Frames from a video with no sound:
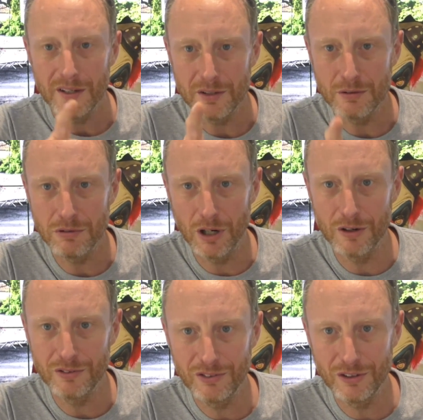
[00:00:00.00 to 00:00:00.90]
You
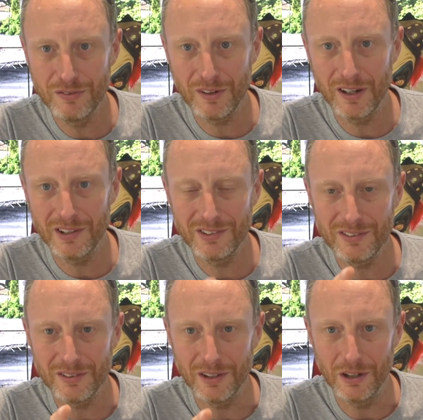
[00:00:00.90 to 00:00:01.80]
rode too
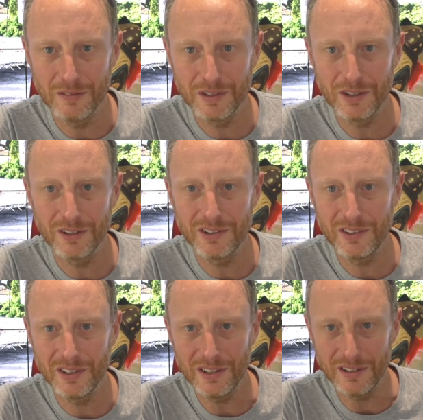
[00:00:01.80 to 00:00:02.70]
fast. You overcooked
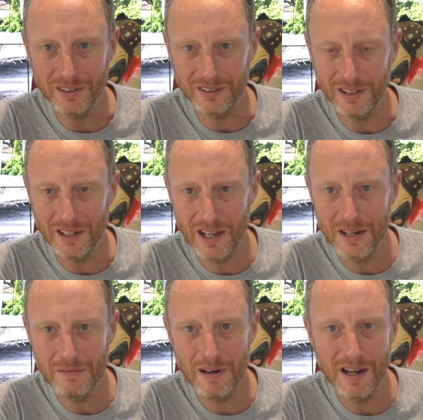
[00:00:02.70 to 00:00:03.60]
it. You didn't get
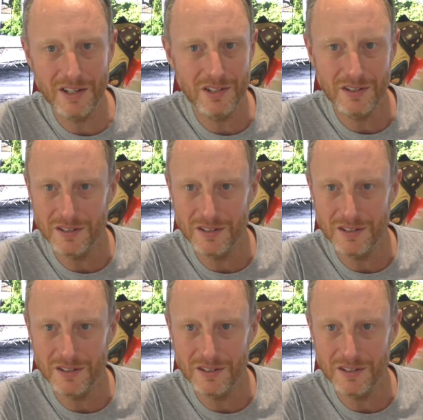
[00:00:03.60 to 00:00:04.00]
any rest.